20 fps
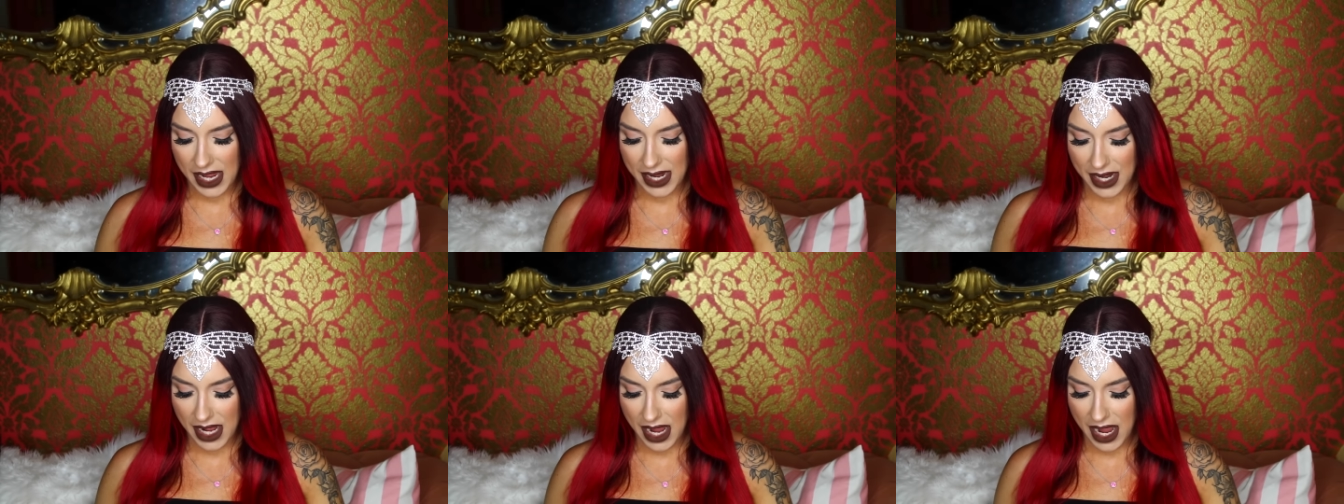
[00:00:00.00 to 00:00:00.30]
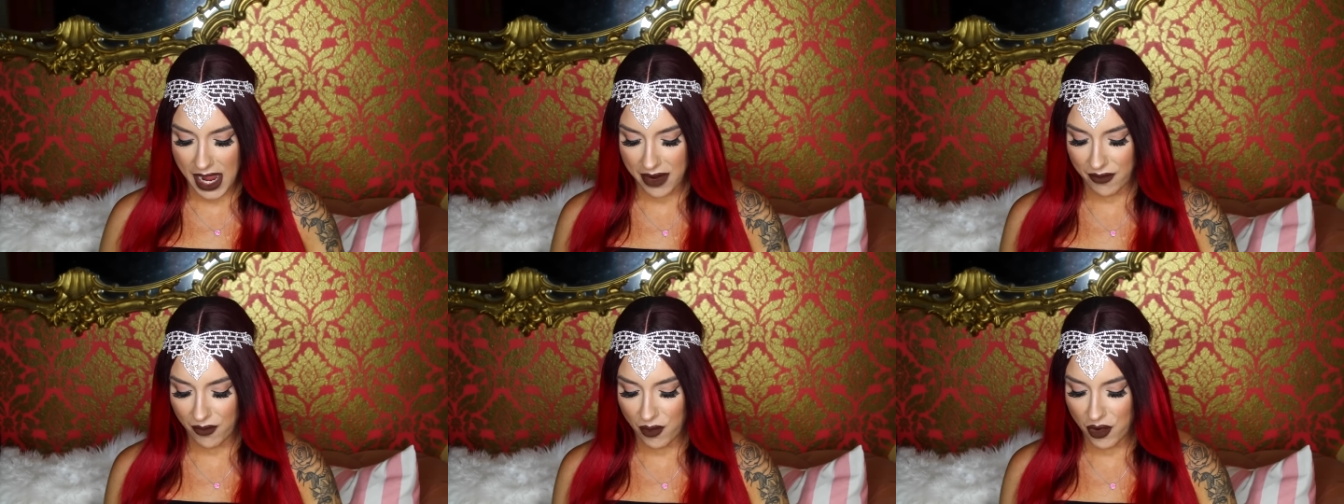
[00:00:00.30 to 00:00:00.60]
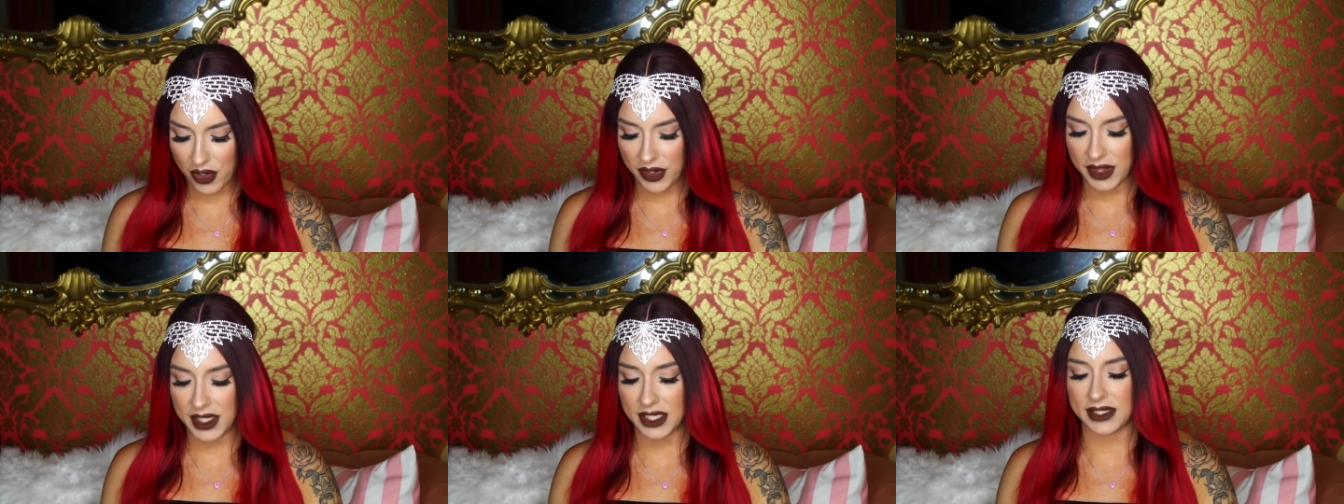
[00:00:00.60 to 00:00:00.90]
And I
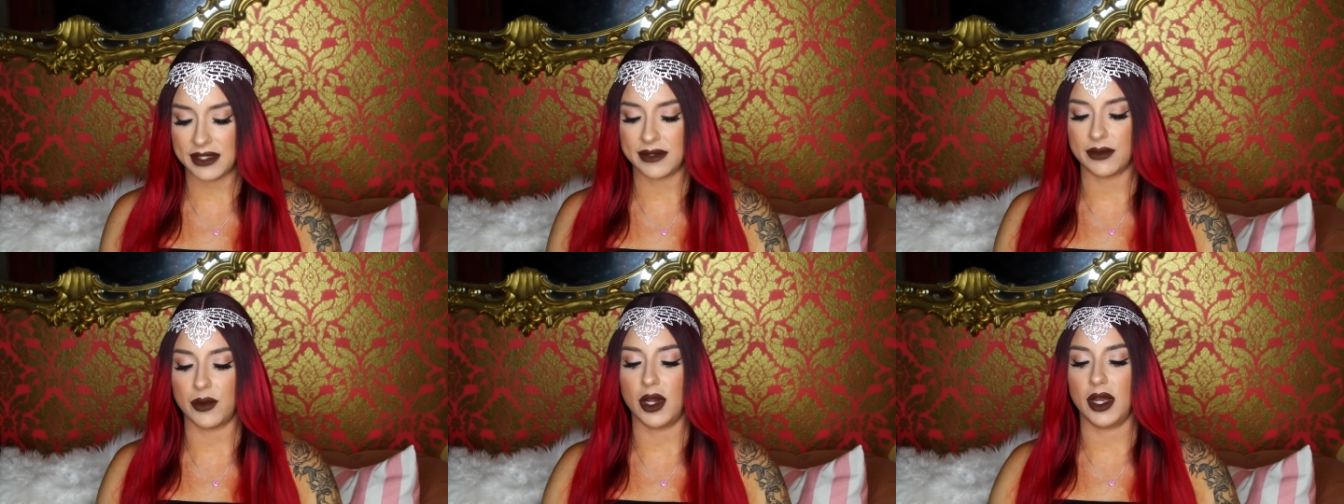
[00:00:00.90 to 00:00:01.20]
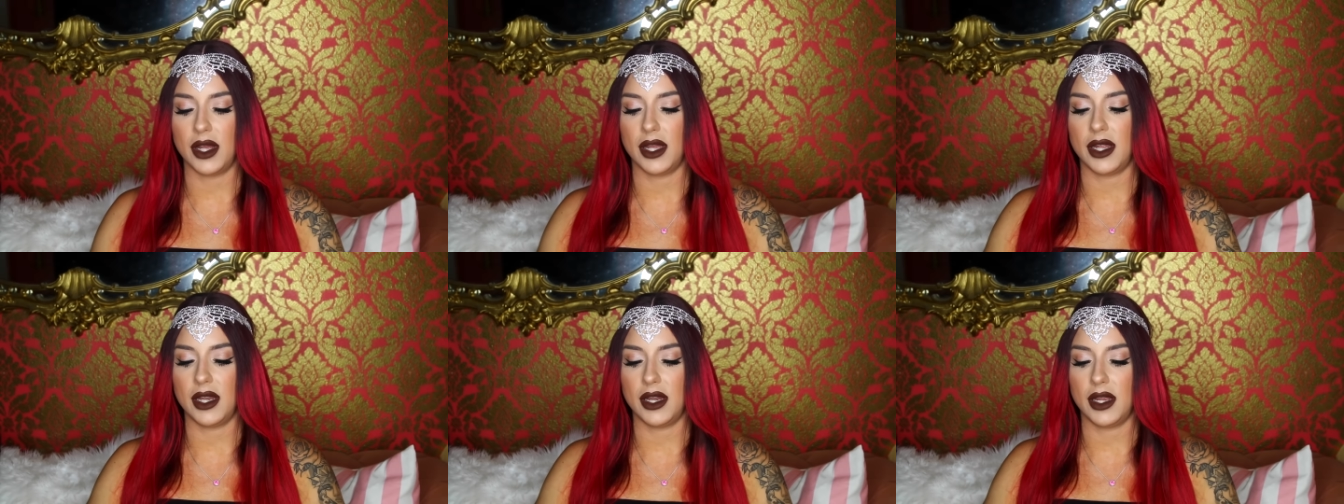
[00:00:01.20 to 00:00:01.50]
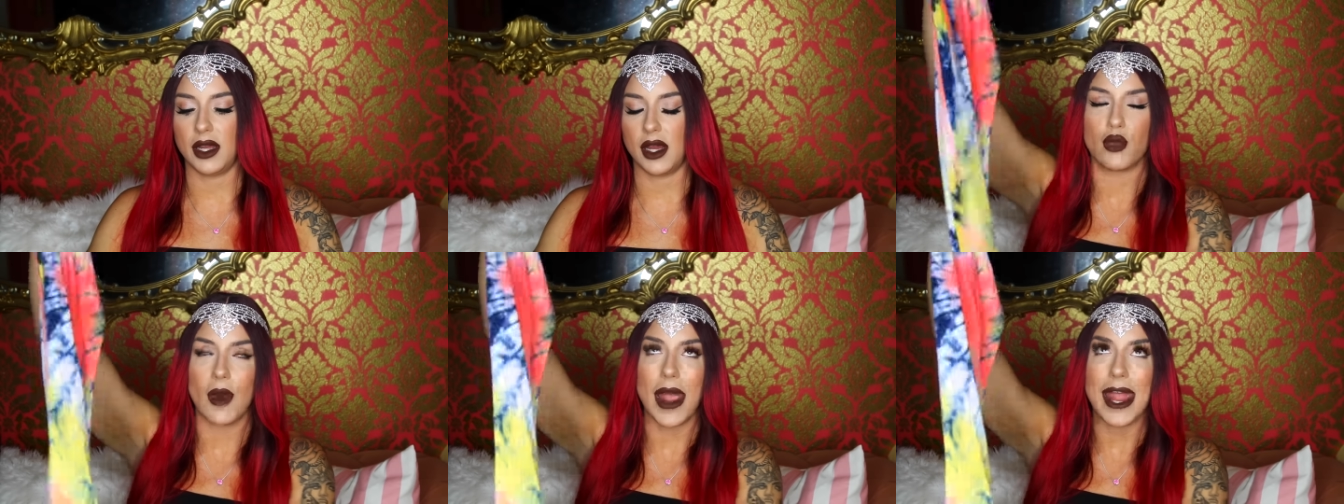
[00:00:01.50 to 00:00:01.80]
wore this one
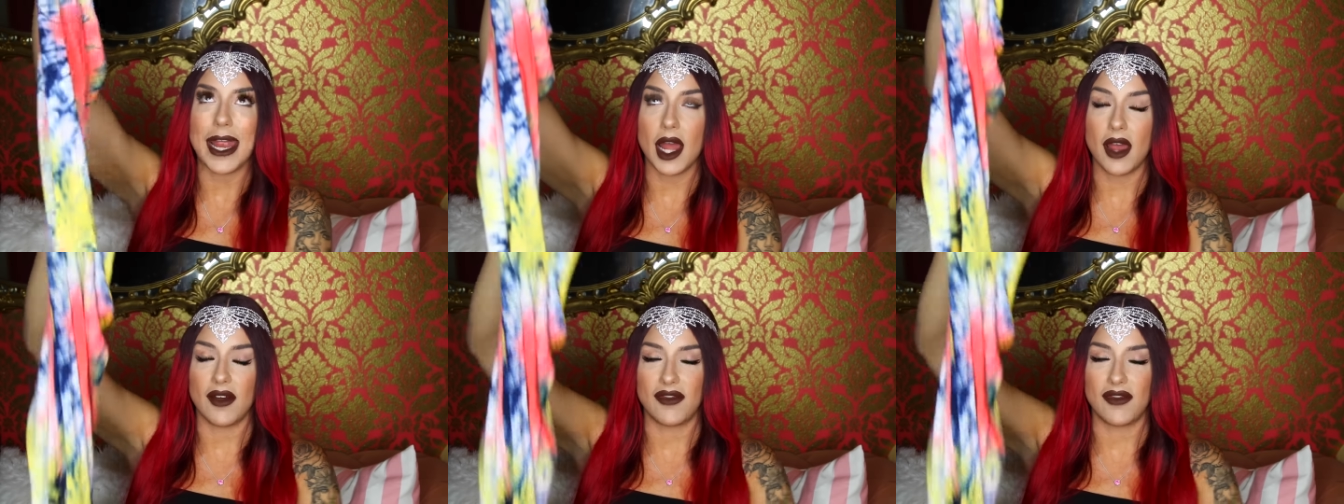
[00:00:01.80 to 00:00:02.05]
right